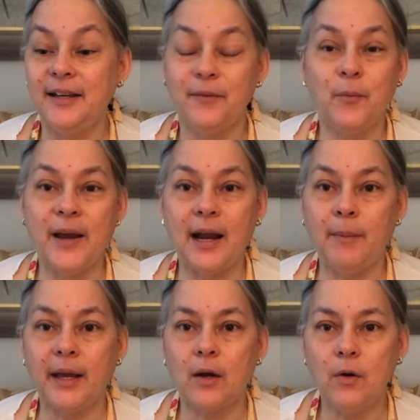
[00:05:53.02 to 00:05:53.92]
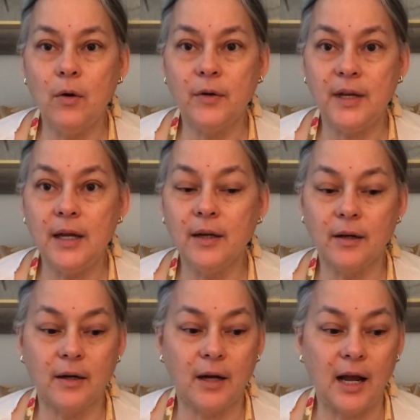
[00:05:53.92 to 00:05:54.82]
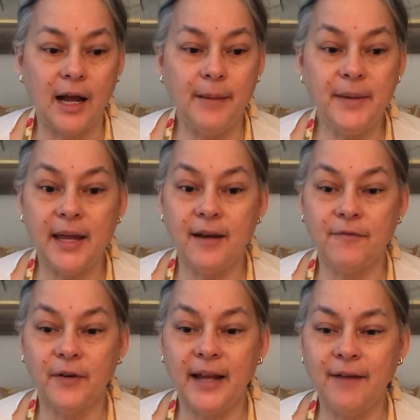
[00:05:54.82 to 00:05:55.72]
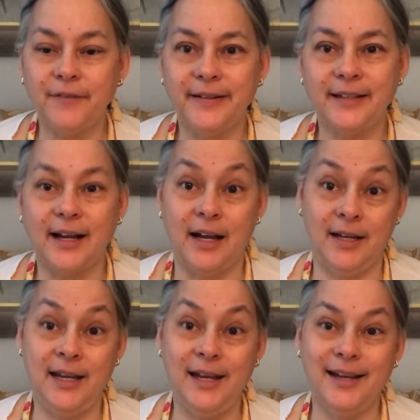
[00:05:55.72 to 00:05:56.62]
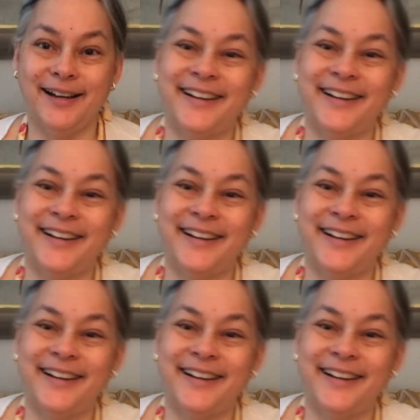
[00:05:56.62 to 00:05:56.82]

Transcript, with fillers: when I'm like, oh dear, I'm getting forgetful, he's like, honey,